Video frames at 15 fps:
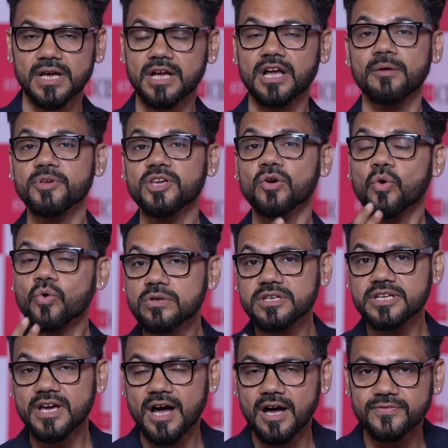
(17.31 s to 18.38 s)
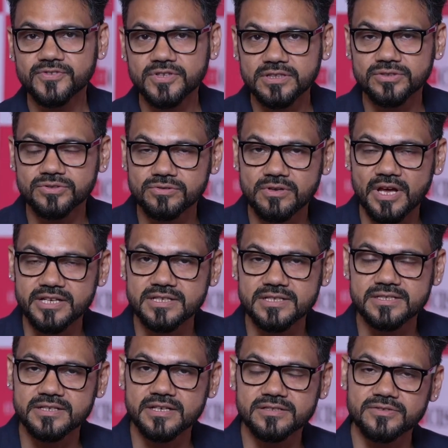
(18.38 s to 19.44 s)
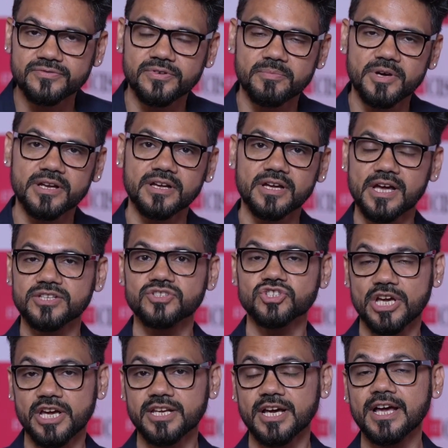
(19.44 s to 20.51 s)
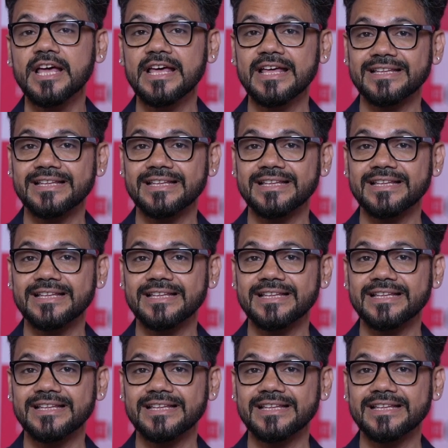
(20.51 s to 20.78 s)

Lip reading: coming only after the United States of America and China.